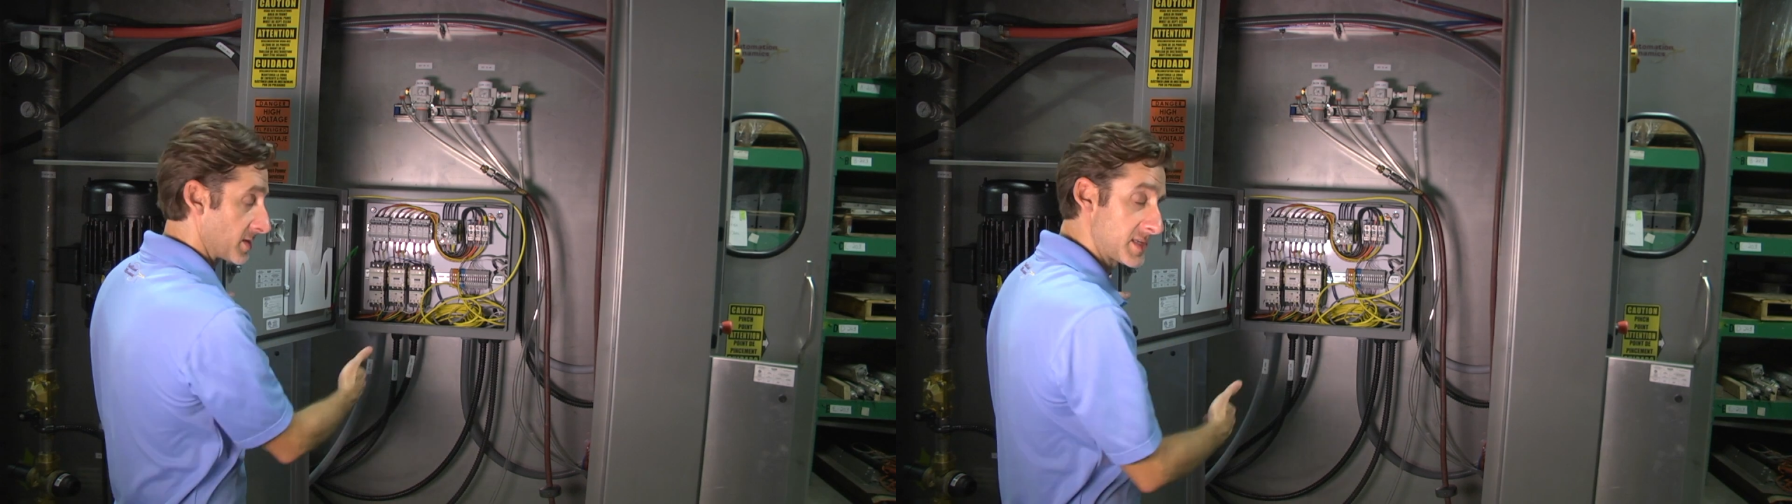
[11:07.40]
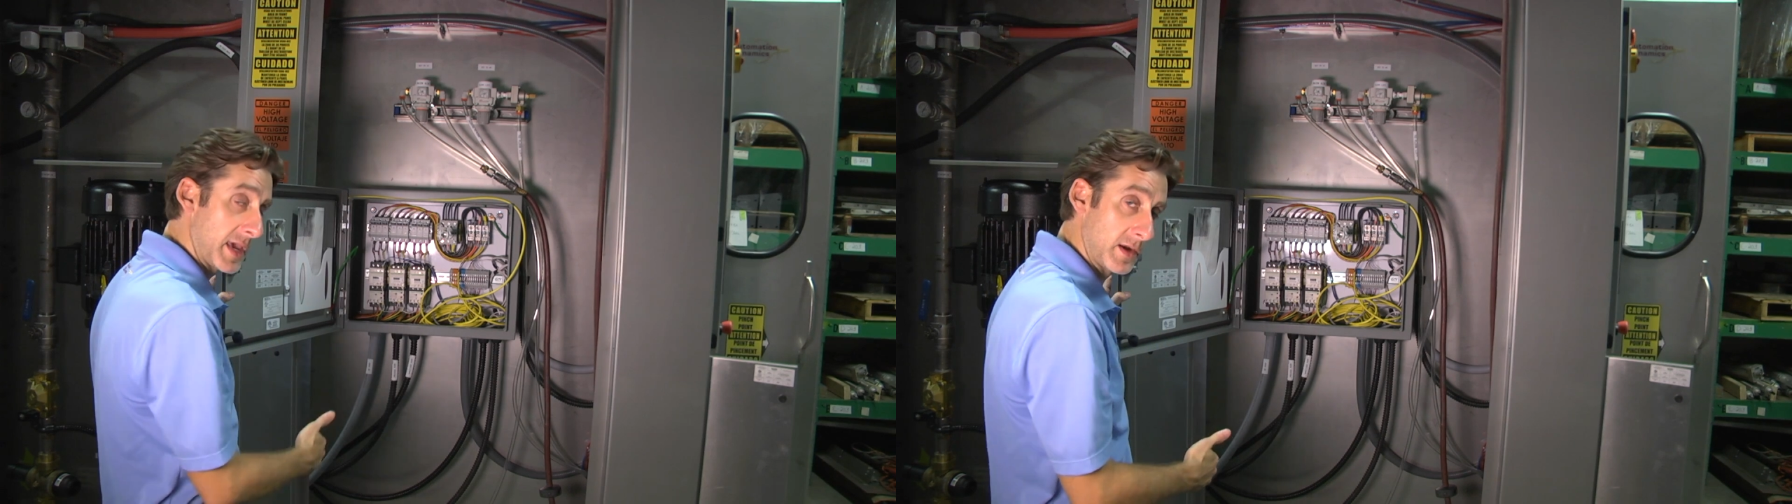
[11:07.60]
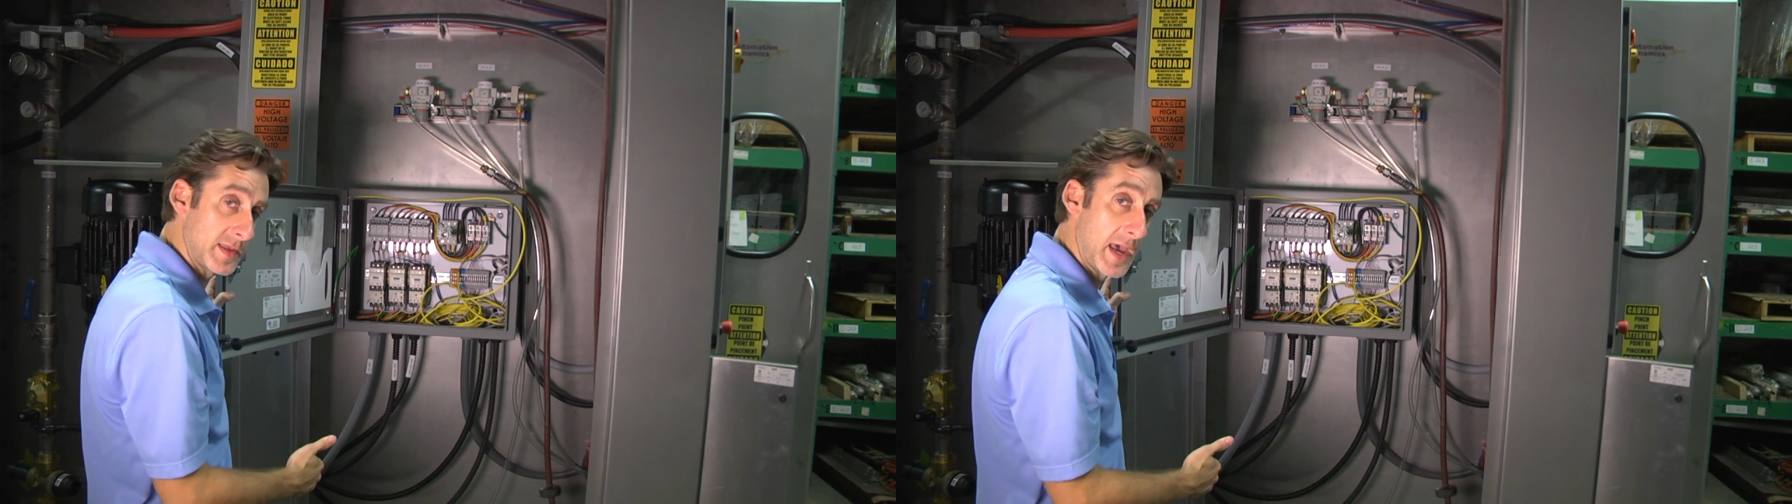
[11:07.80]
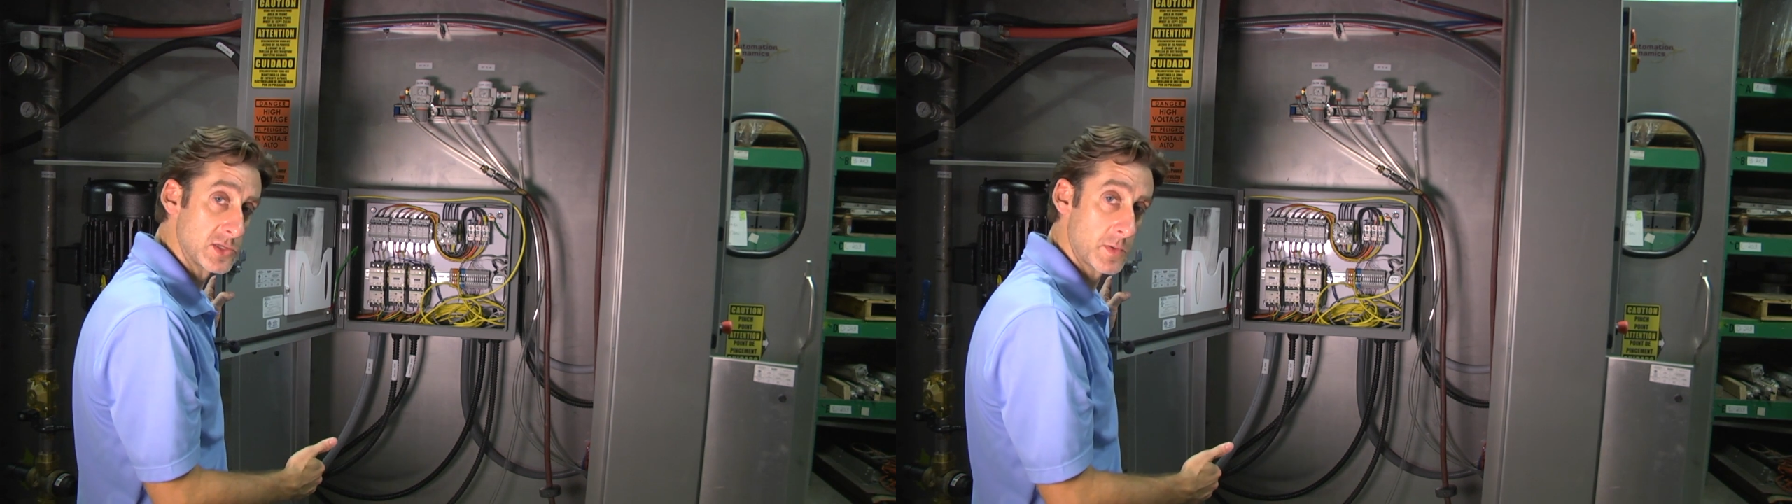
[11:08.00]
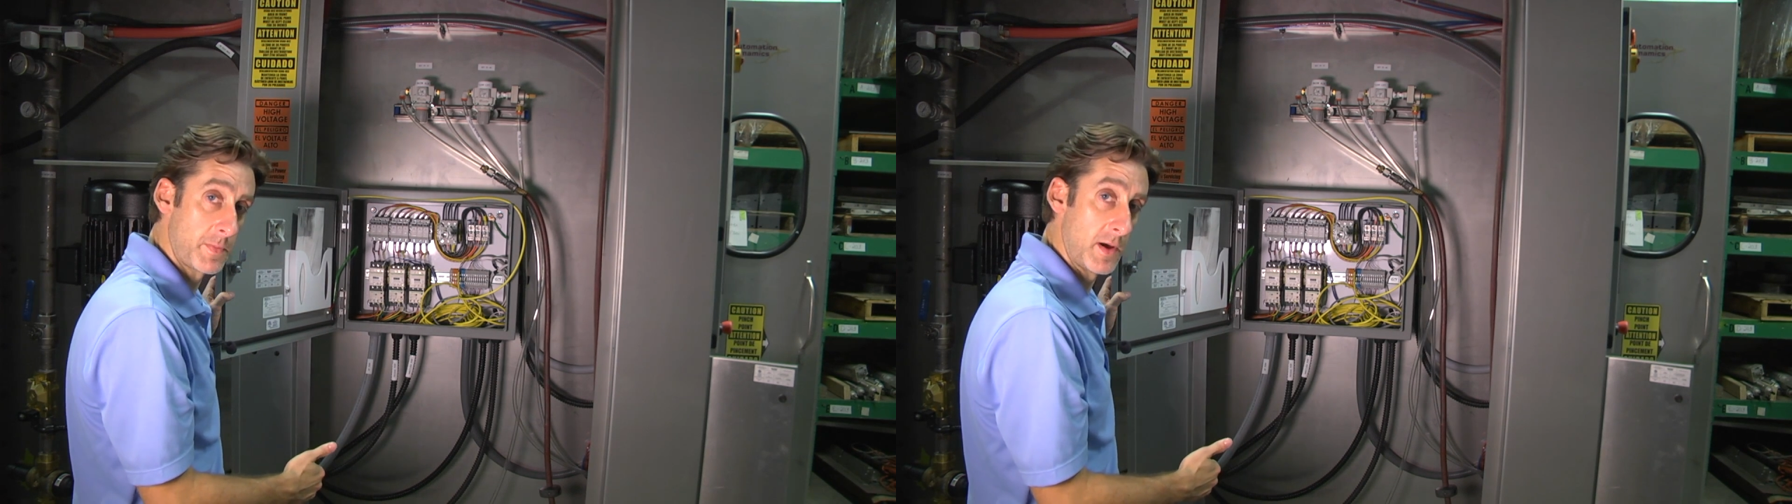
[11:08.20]
the
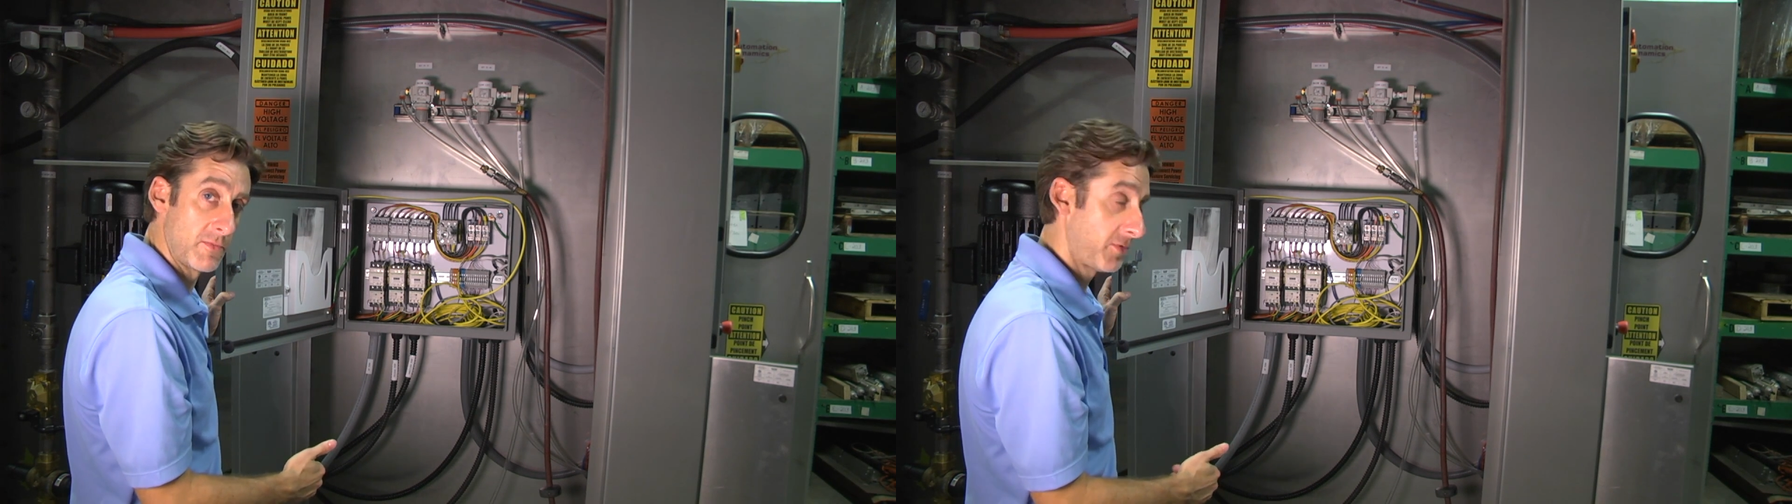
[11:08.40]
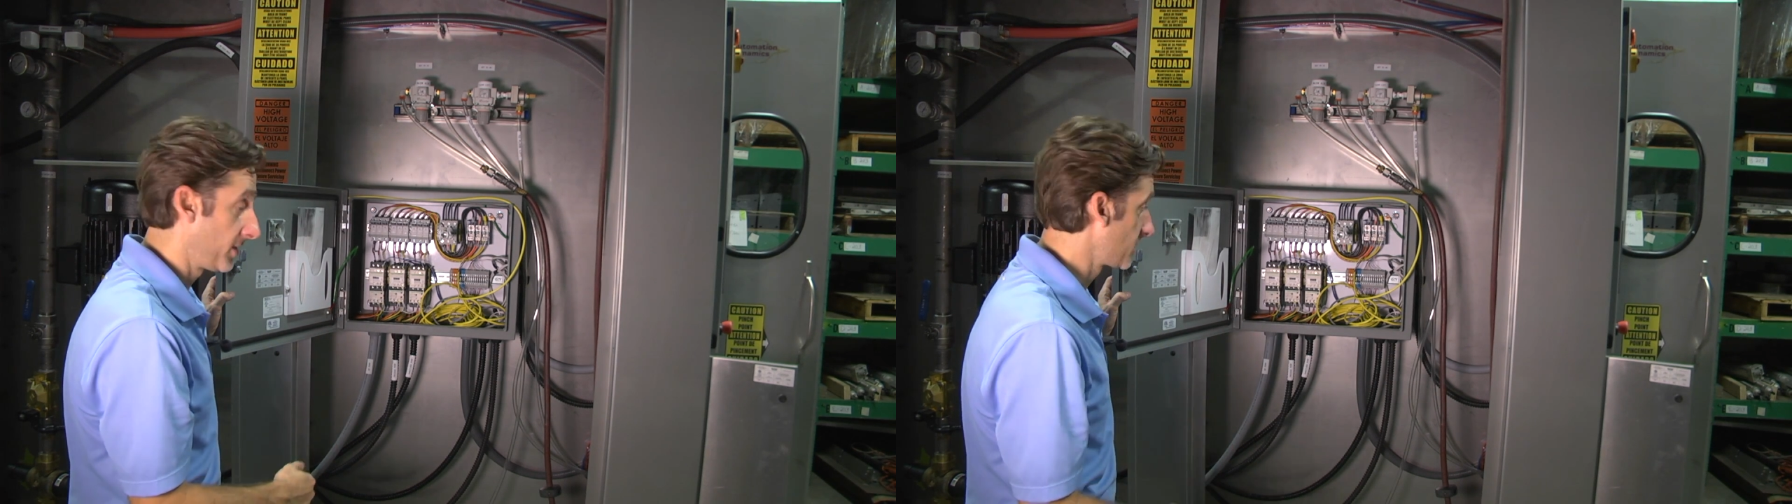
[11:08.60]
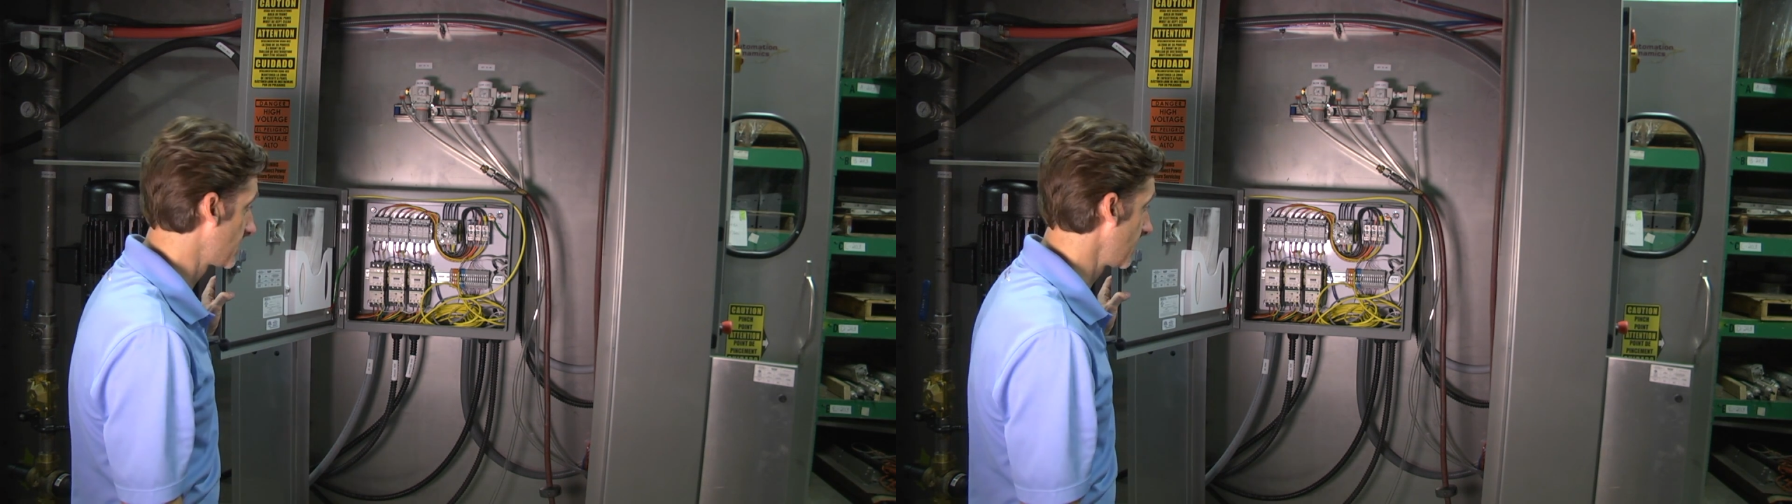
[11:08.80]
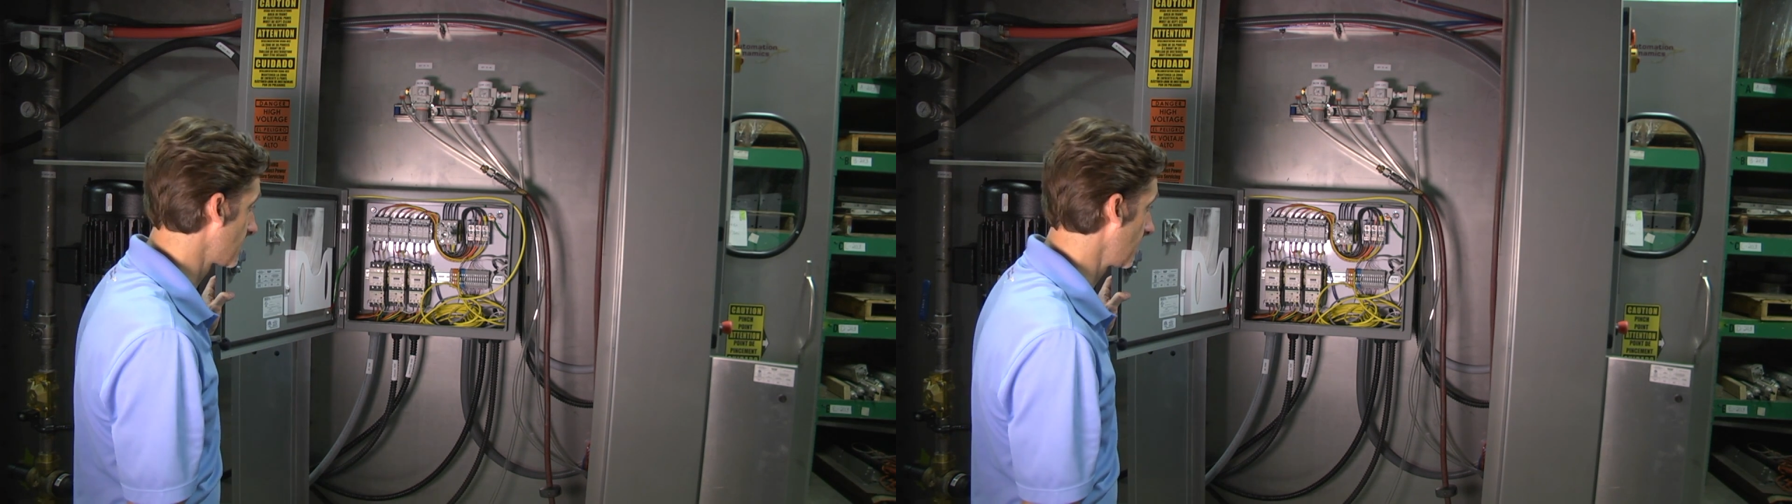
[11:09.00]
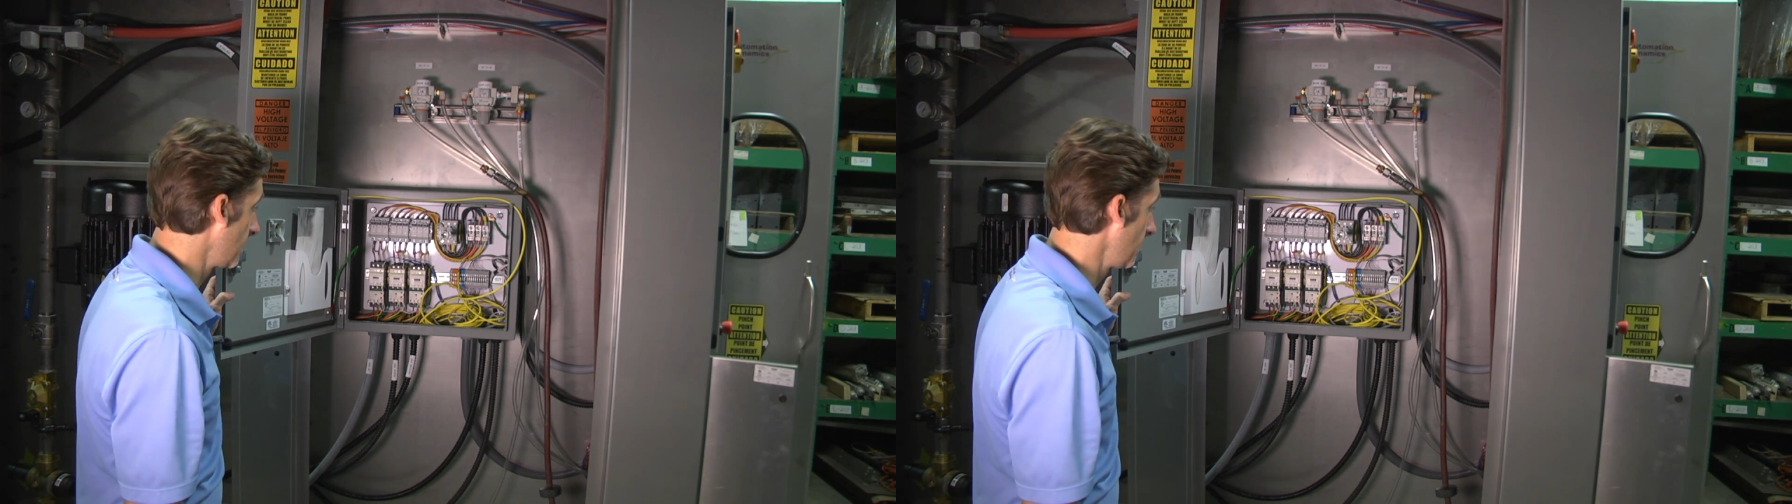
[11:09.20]
sanitizer pump for this
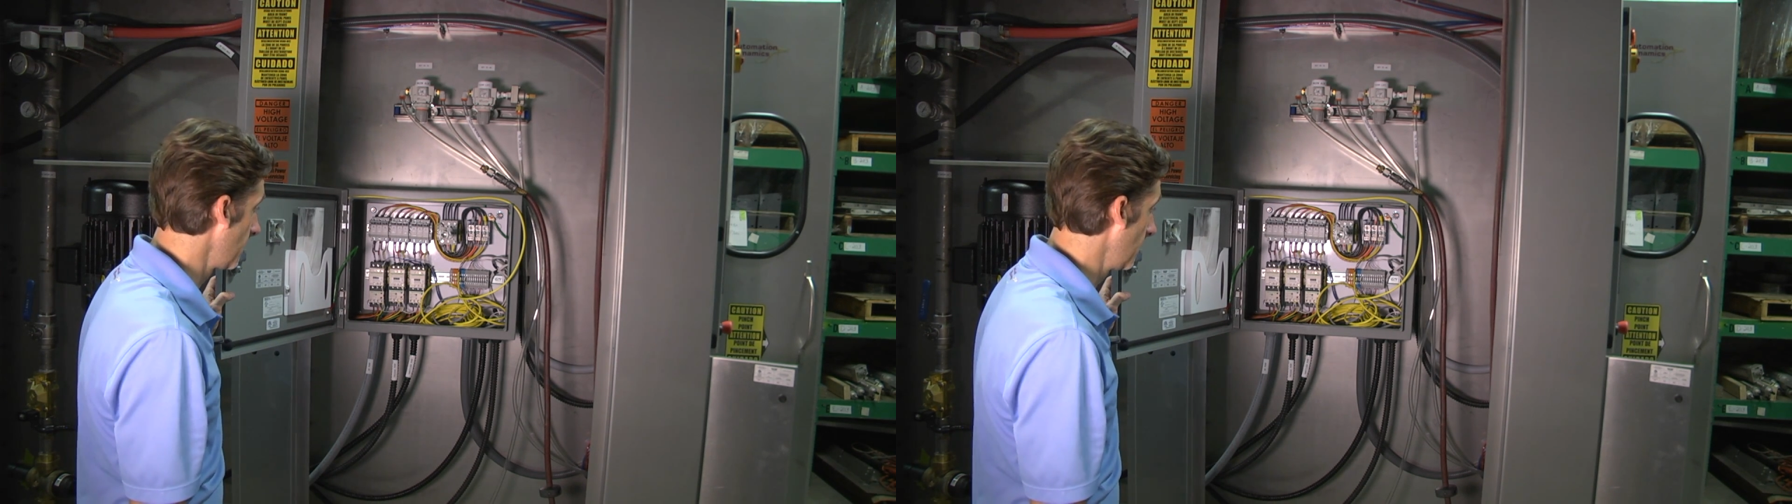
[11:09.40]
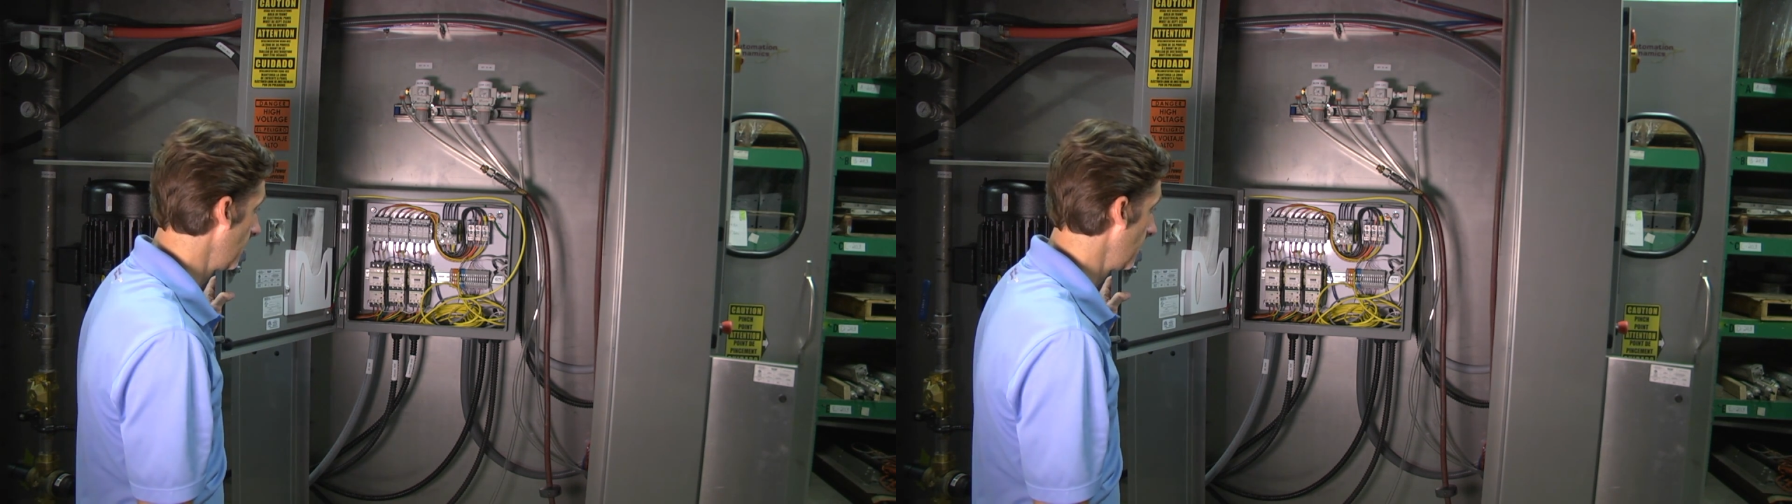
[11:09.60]
system.